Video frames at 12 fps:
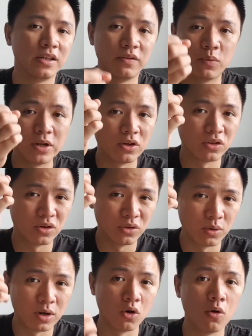whether or not
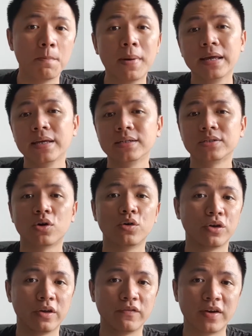you are home buyers or
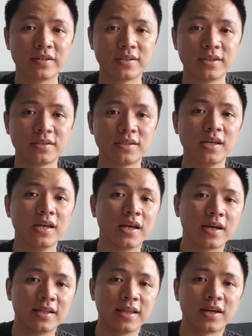you're investors,
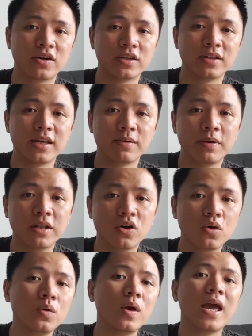click on the link
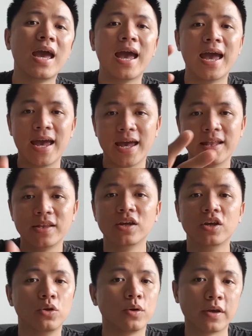below and
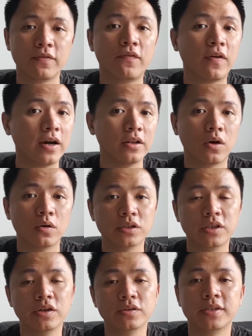you can find all the
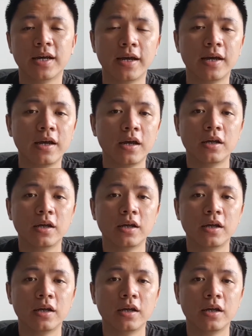deals there.